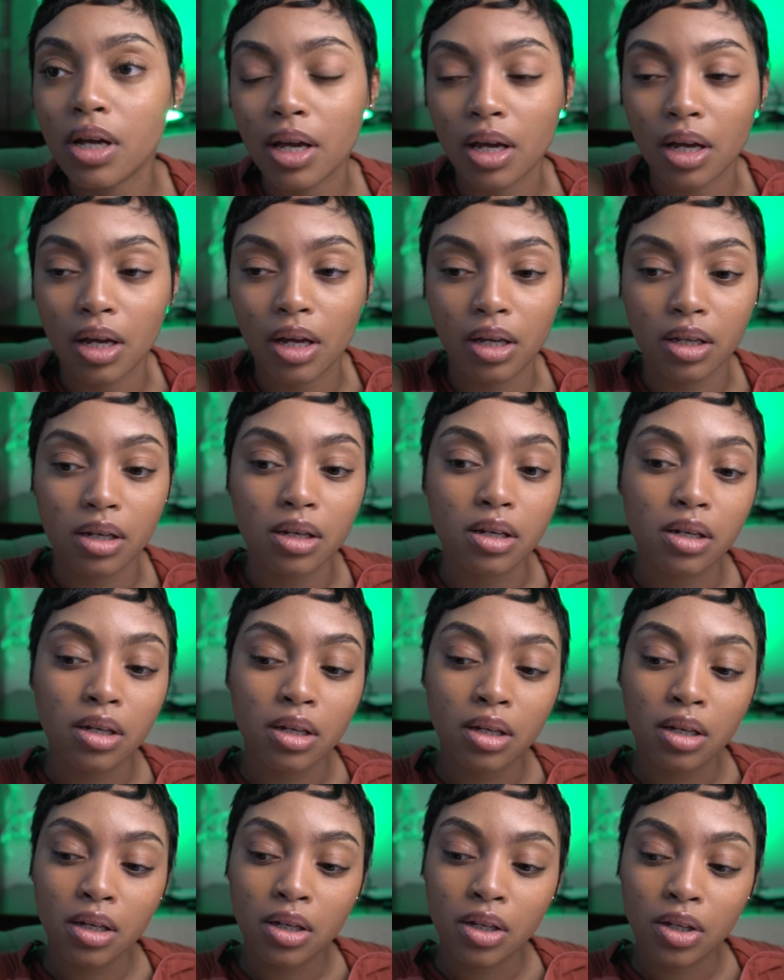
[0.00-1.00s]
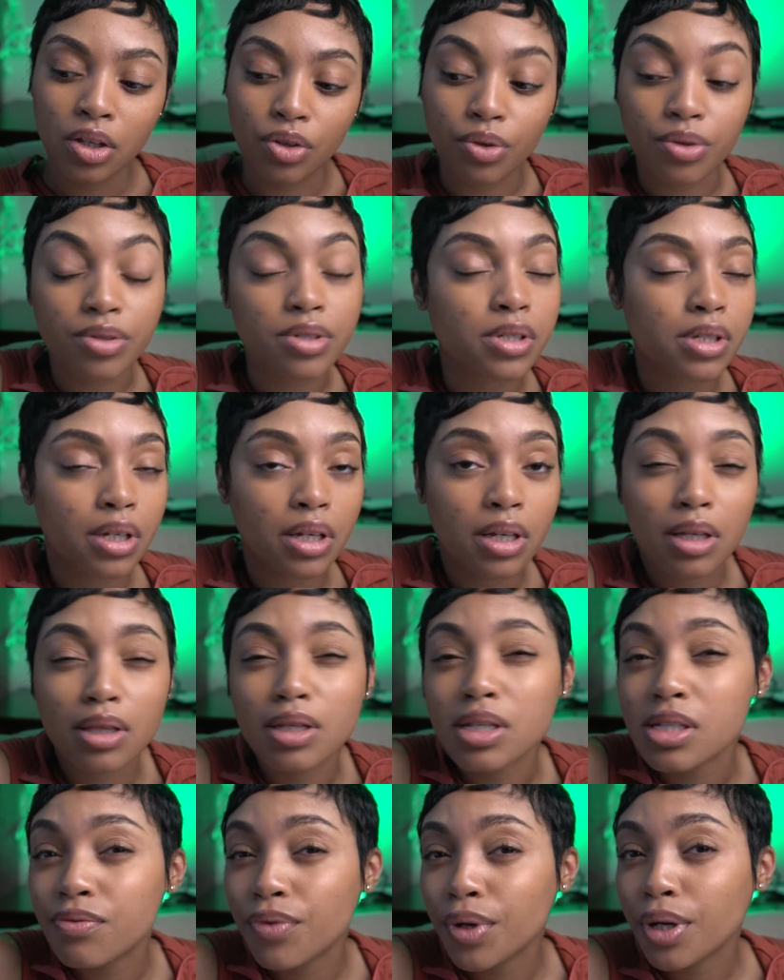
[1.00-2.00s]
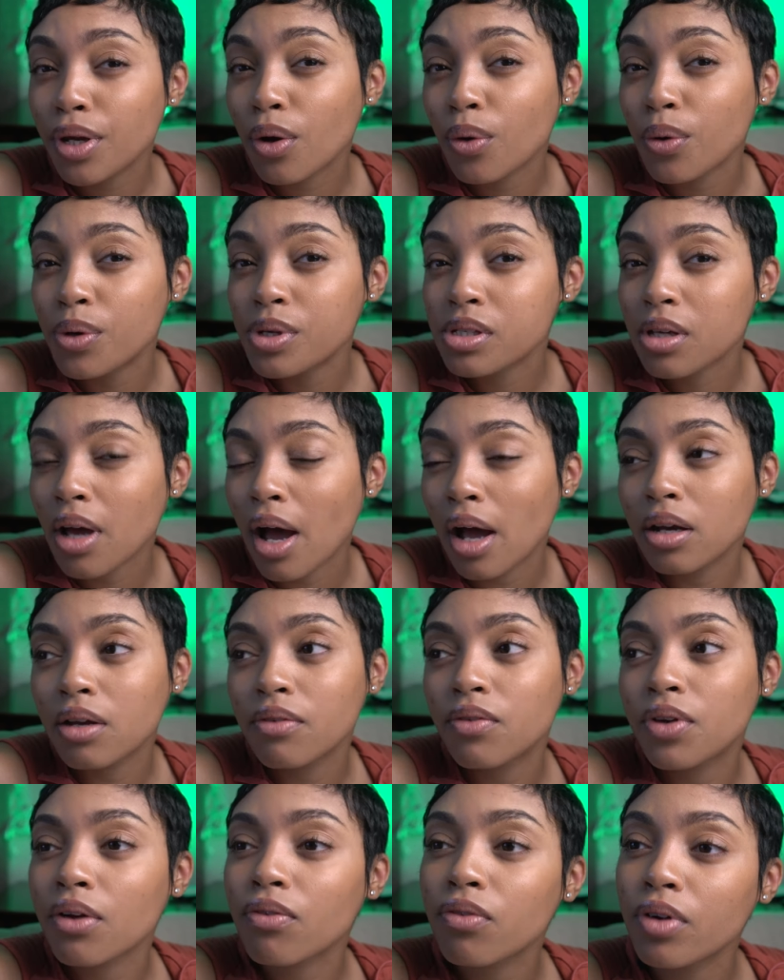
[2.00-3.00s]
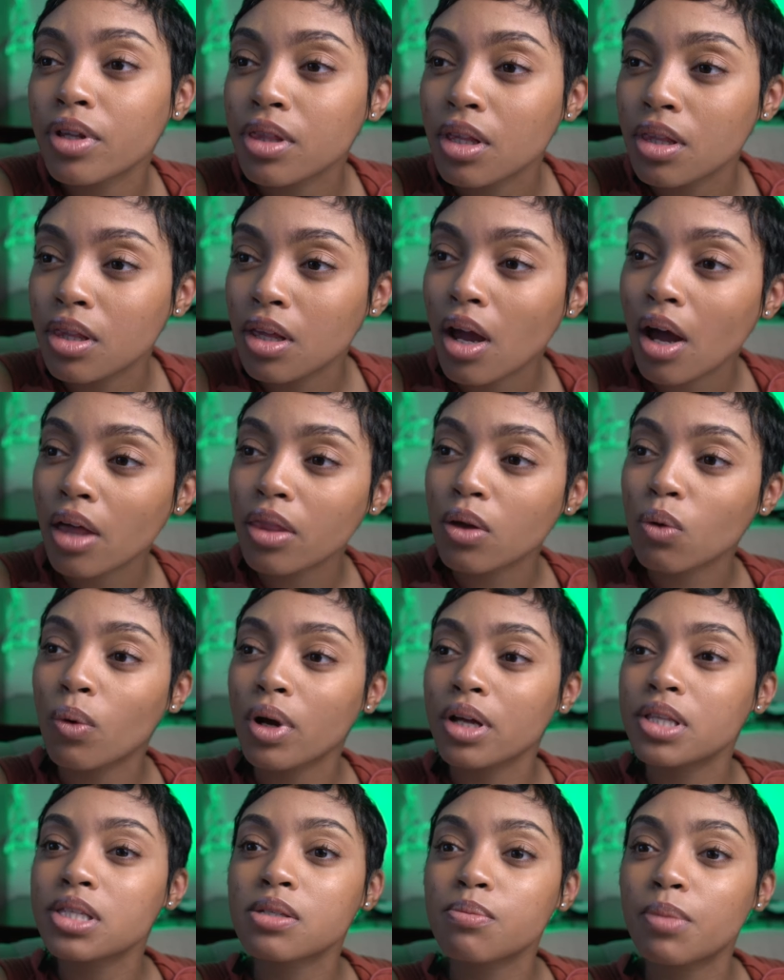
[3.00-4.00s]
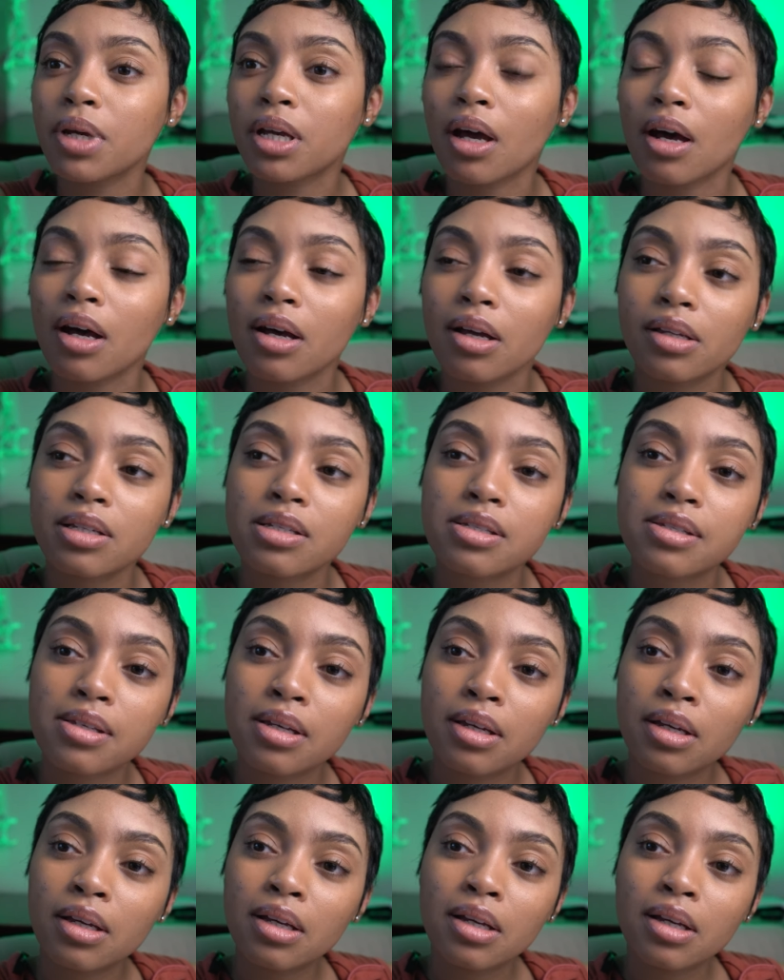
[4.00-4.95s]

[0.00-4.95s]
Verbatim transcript: and you'll see in this video is kind of different than the other ones because